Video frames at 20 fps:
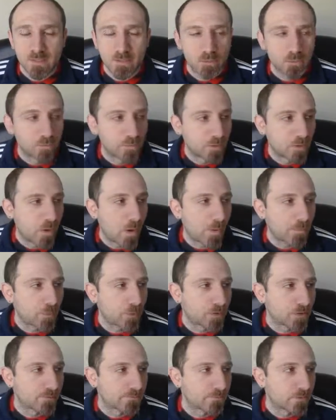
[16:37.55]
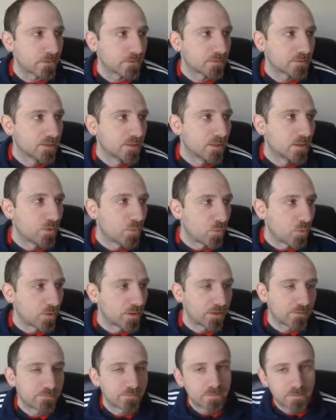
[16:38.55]
it'll blow up
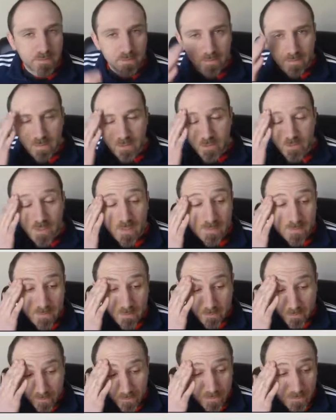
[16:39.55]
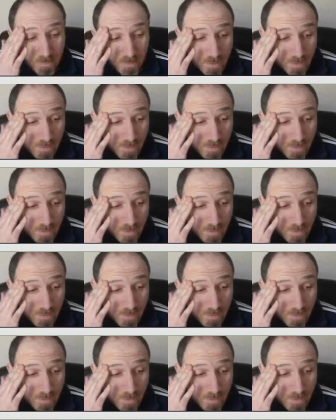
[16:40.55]
whatever he tries to do.